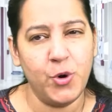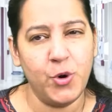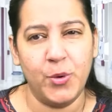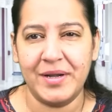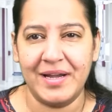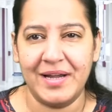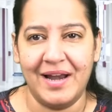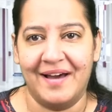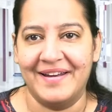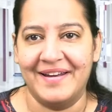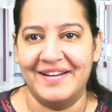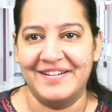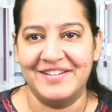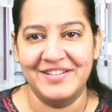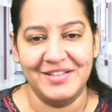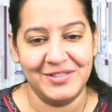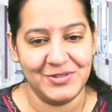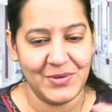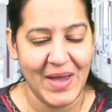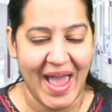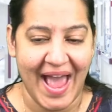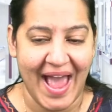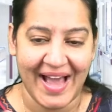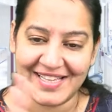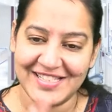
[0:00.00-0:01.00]
Don't learn it.
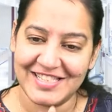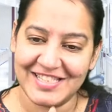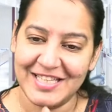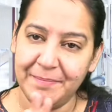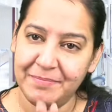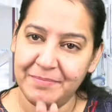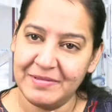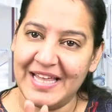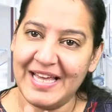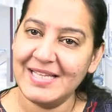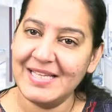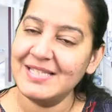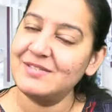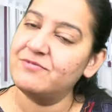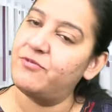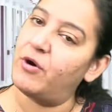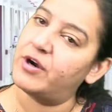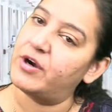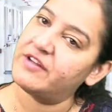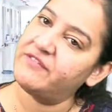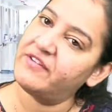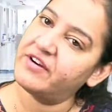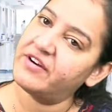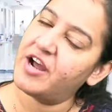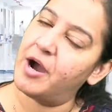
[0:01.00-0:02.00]
So accept these,
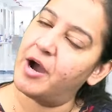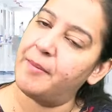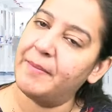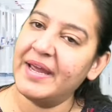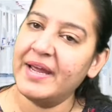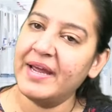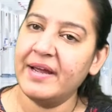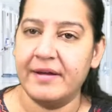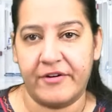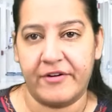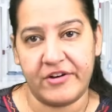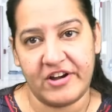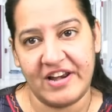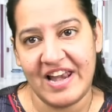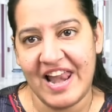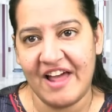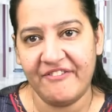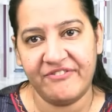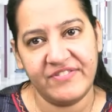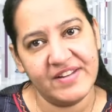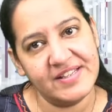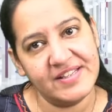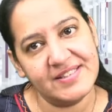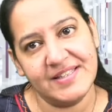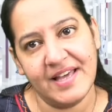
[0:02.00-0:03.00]
whatever coming
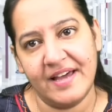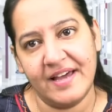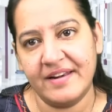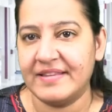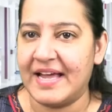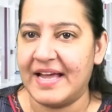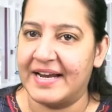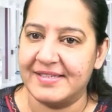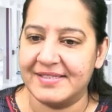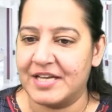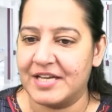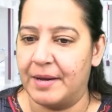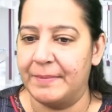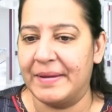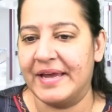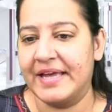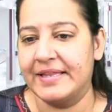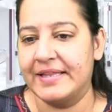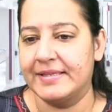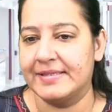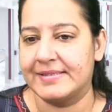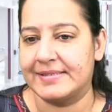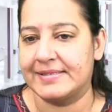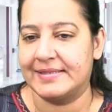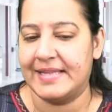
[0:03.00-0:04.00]
left is there, that is coming
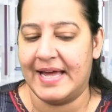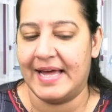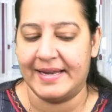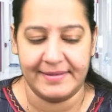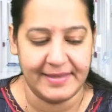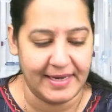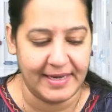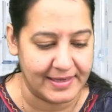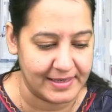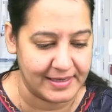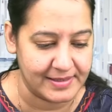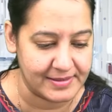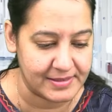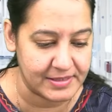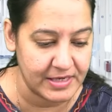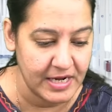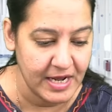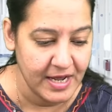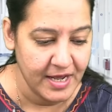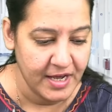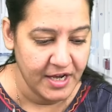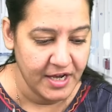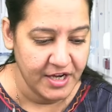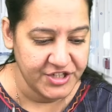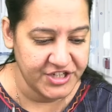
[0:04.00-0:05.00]
in this that list.
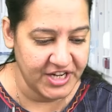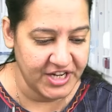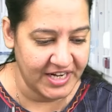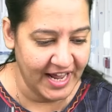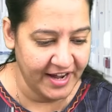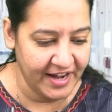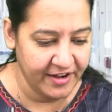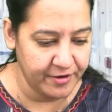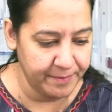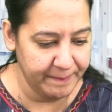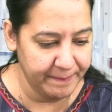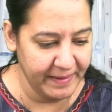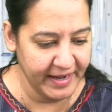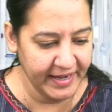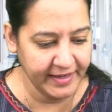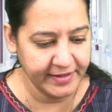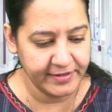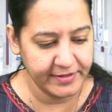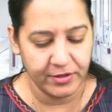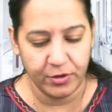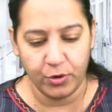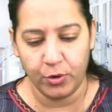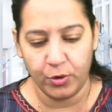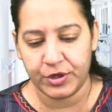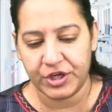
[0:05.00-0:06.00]
Shall I
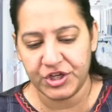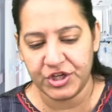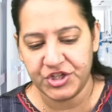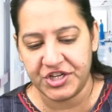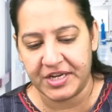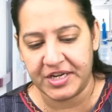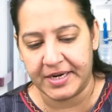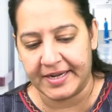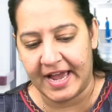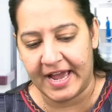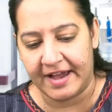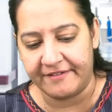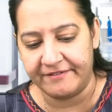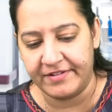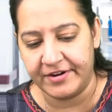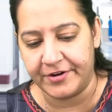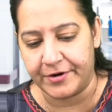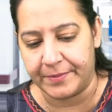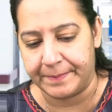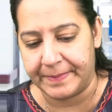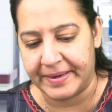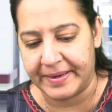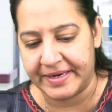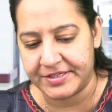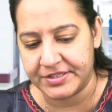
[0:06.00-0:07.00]
repeat? Okay, Shireen, I will
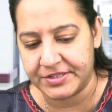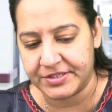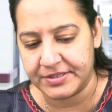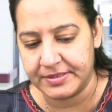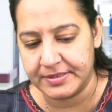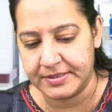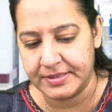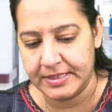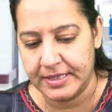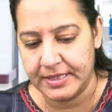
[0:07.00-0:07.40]
repeat.